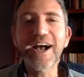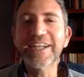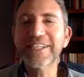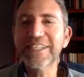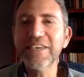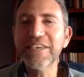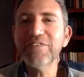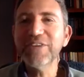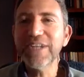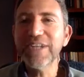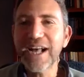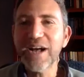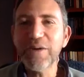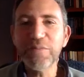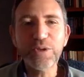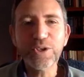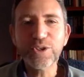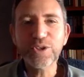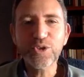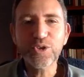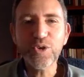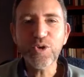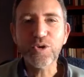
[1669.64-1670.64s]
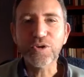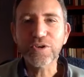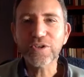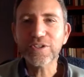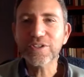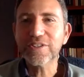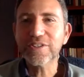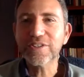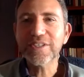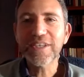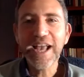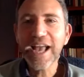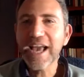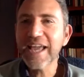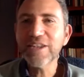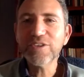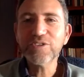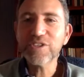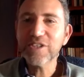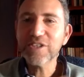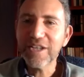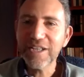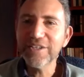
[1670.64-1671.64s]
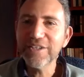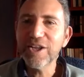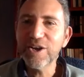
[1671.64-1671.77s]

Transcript: I'd given a couple of talks and it was an